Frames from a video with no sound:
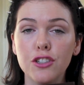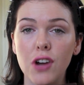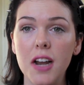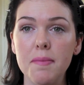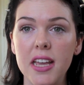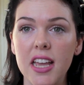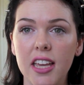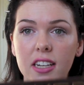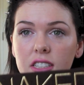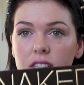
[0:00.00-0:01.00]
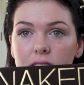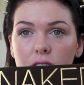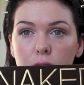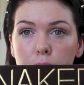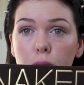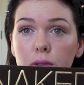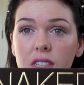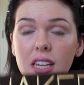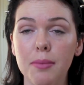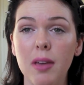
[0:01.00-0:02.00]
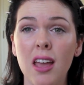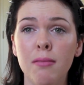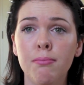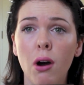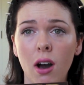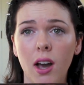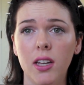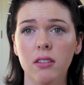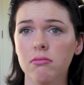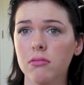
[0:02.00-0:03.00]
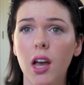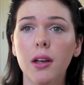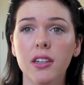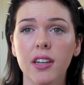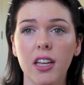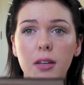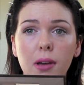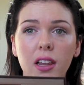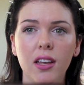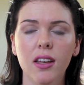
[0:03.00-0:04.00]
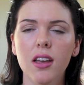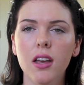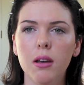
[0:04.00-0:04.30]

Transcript: Trade Me and just go balls deep and buy a naked palette,